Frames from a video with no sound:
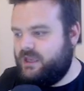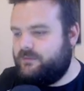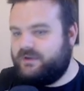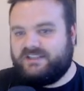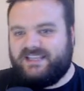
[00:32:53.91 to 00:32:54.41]

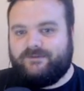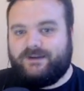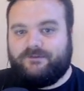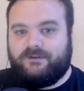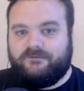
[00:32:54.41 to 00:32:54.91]
Because even
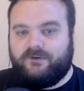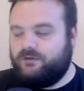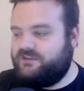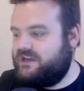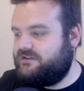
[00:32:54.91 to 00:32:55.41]
if the full
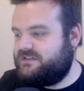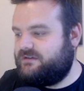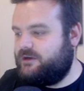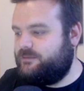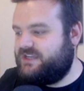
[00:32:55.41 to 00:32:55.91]
thing
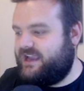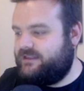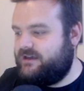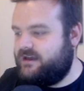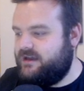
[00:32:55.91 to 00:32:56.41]
doesn't come
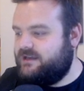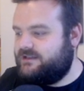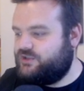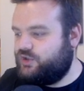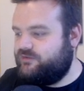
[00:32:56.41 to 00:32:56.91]
together,
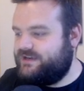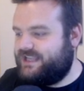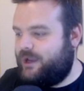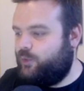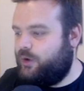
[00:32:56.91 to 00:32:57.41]
stories
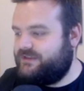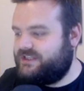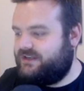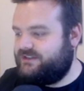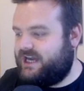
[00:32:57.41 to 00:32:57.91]
like War of the
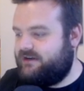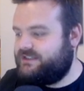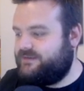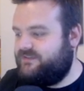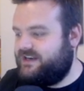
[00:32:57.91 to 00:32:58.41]

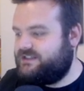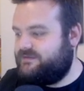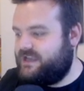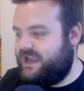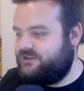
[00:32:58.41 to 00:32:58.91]
Sontarans and Village
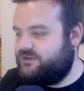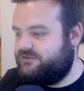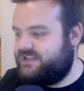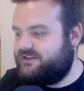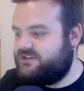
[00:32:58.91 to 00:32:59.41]
of the
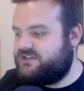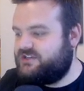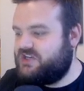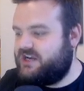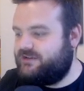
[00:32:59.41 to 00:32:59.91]
Angels, and just the
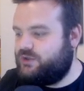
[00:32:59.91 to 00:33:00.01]
sheer